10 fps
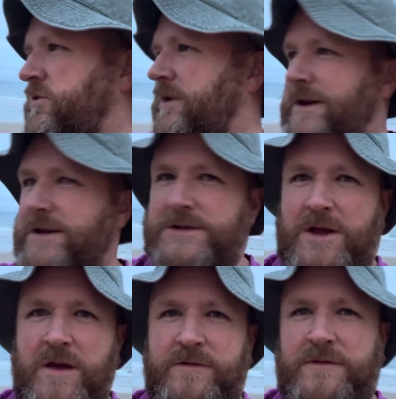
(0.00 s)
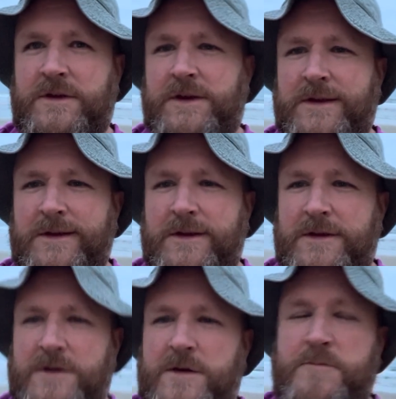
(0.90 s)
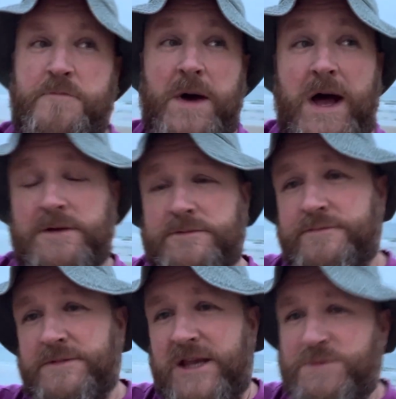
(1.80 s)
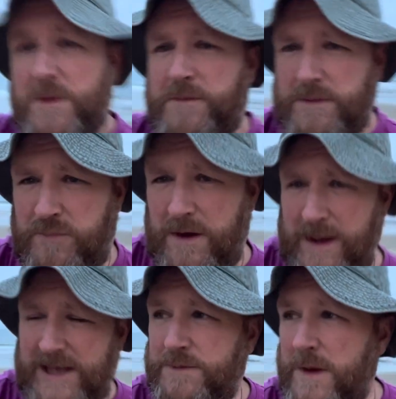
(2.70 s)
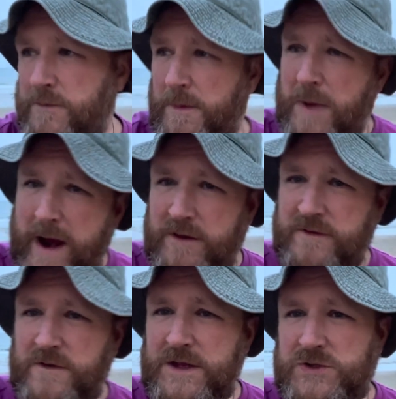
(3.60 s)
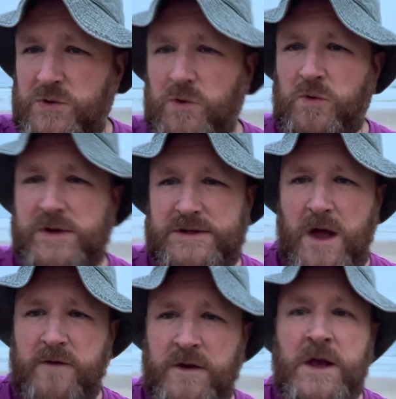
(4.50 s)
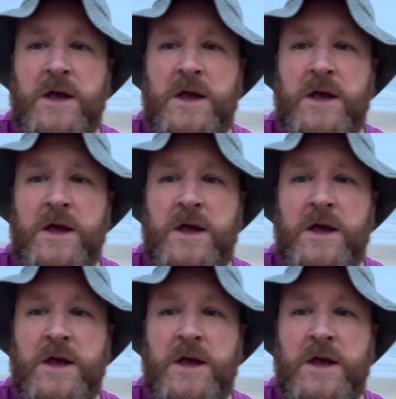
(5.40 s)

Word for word: on in his life, but he's been he's been preparing for this all his life.